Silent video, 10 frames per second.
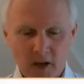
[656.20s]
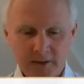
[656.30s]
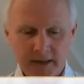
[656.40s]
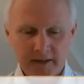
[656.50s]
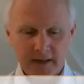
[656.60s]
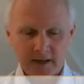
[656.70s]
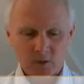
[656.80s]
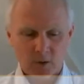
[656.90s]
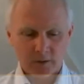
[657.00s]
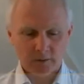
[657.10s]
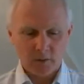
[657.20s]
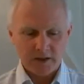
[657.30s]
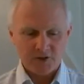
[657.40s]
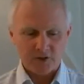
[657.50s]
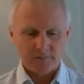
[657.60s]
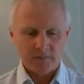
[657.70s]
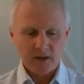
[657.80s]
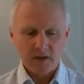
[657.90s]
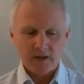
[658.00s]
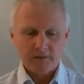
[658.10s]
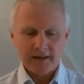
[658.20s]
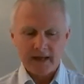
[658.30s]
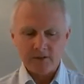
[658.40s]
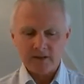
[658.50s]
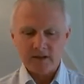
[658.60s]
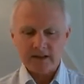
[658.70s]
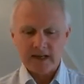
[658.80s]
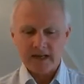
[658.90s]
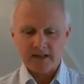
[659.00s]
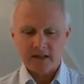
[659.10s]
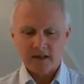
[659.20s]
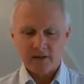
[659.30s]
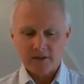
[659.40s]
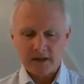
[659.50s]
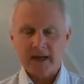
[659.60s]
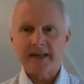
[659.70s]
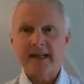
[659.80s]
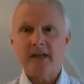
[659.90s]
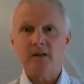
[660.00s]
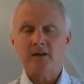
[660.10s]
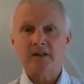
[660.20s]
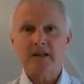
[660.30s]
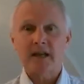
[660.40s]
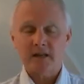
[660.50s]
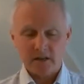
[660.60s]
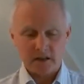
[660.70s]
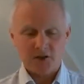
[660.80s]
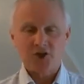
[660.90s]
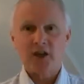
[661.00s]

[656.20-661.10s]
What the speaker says: Okay, next one, question. The council says that I cannot send a